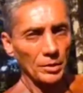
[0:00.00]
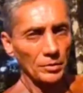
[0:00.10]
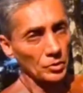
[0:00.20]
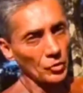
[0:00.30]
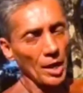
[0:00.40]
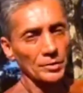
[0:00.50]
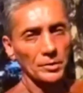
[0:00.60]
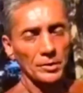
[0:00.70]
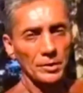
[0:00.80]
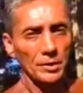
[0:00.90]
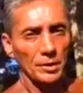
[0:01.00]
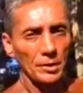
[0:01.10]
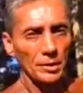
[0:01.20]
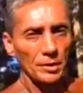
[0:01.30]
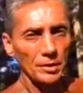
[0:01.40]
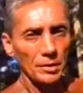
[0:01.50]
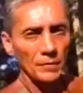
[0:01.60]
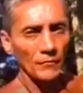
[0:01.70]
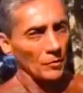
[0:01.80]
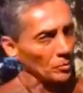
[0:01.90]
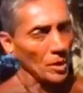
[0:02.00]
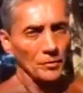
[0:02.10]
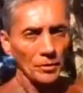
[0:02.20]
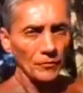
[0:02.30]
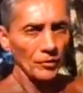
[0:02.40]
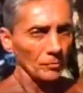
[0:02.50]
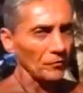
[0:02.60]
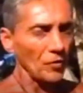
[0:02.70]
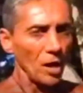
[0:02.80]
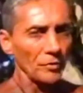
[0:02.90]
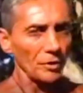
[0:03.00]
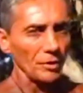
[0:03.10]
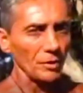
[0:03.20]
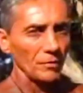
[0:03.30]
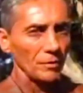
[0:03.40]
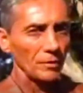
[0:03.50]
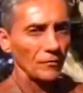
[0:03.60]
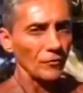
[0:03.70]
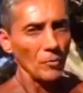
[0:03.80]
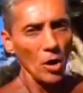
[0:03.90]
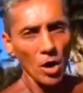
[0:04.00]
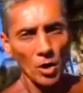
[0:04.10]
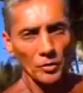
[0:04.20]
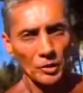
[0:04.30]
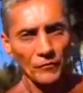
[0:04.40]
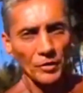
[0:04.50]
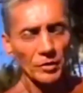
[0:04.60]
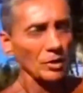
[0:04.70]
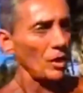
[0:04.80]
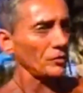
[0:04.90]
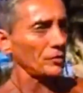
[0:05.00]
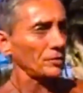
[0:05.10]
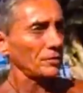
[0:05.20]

distress from your mother, from your father, from all the different assaults,